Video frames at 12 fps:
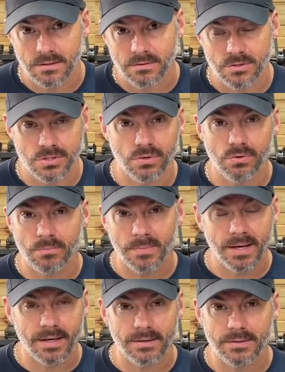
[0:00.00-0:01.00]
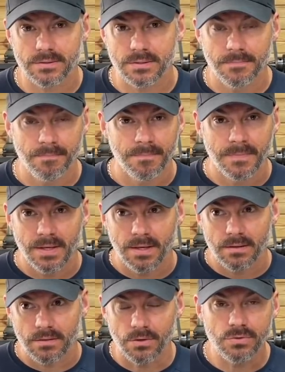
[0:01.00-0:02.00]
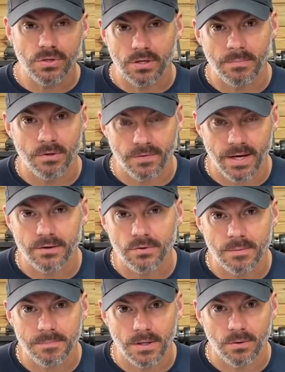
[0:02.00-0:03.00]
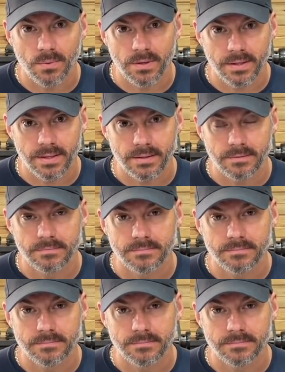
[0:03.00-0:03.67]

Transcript: The junior miners, those are going to move like crypto one day.